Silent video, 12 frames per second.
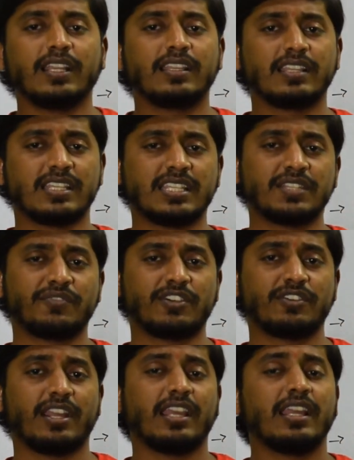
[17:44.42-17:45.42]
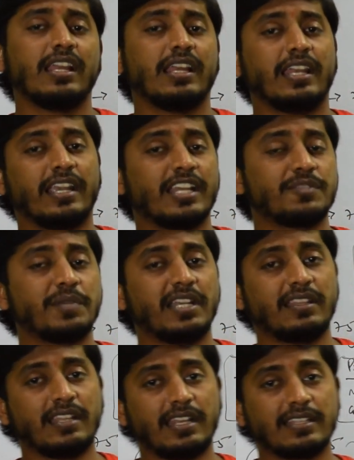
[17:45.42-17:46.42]
This is for today. Let us meet
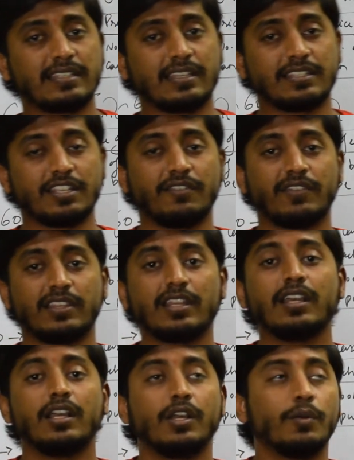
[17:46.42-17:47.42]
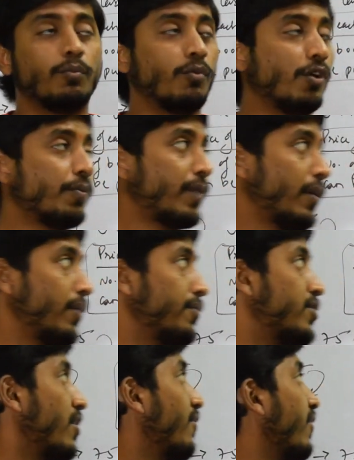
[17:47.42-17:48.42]
in the next session with the more
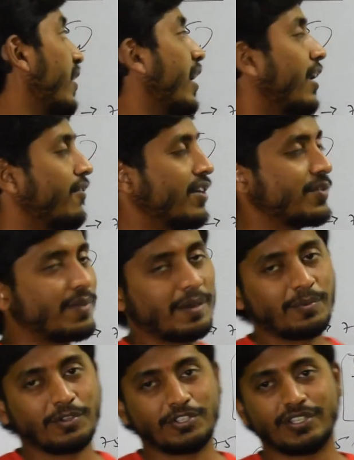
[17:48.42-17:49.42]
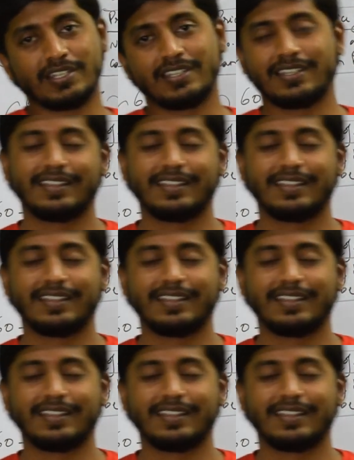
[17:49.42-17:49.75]
problems of inverse proportion.